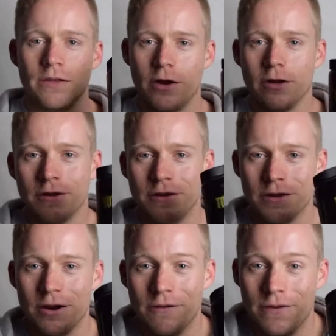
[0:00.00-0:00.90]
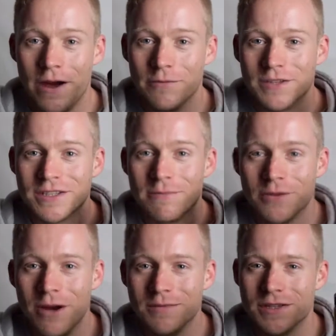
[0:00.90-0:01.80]
The only thing that I found was
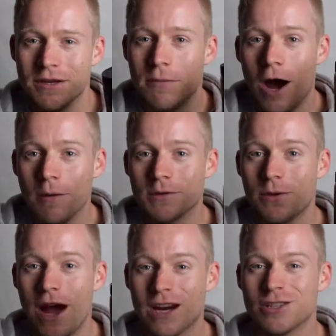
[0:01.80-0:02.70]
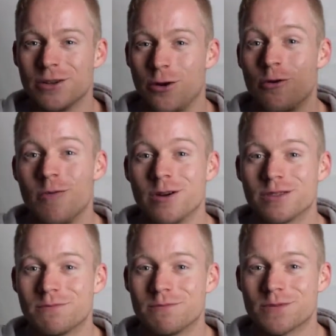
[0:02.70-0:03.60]
sometimes the pumps were actually
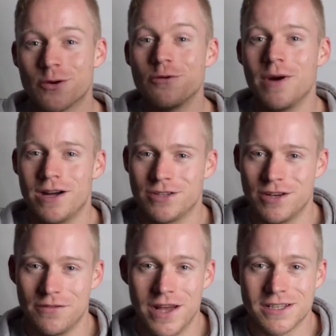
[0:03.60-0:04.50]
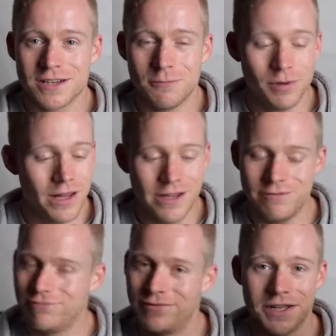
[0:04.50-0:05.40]
almost too much. If that's a
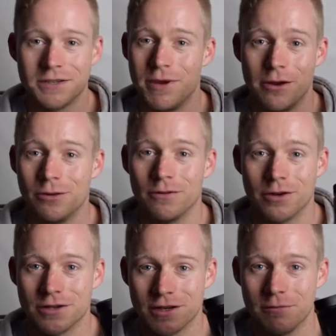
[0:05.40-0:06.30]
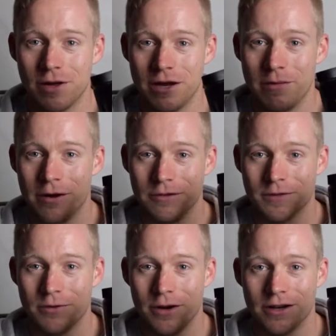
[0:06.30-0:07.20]
complaint, that's about all I've got to complain about on
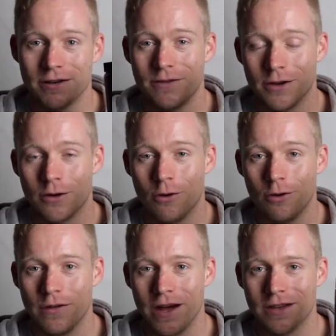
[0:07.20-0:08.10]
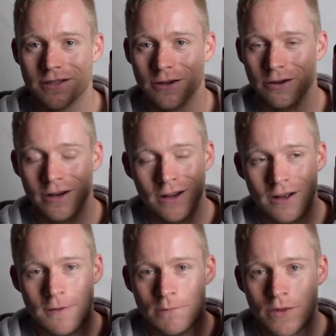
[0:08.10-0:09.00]
this product, if you could call it that. So,
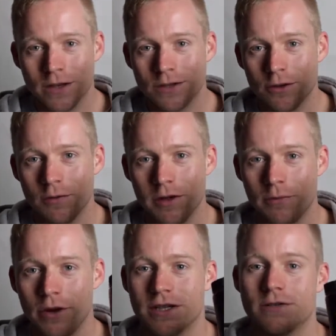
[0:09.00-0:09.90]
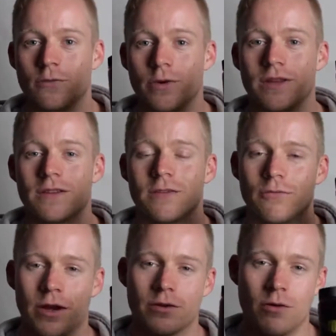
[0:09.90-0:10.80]
suitably impressed with
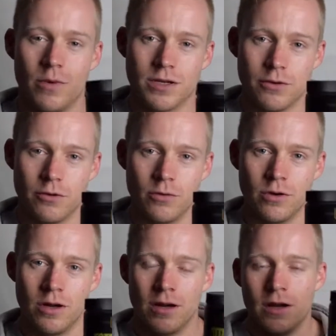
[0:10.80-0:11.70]
Redcon 1 Total War.